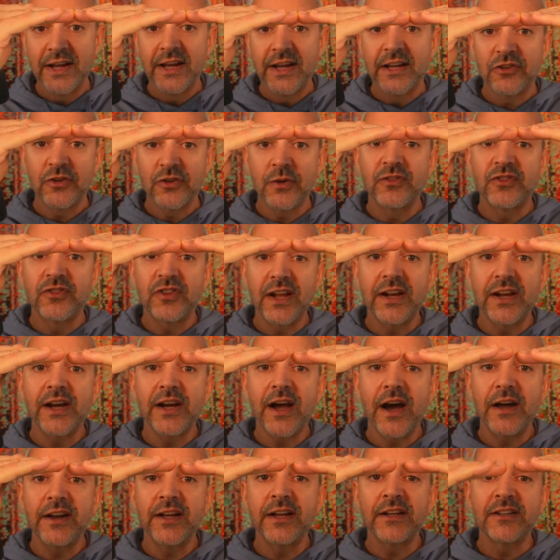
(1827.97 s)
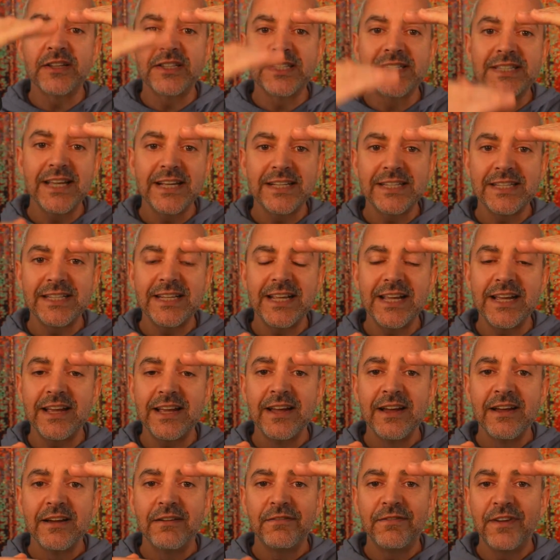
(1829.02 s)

So instead of cutting 60,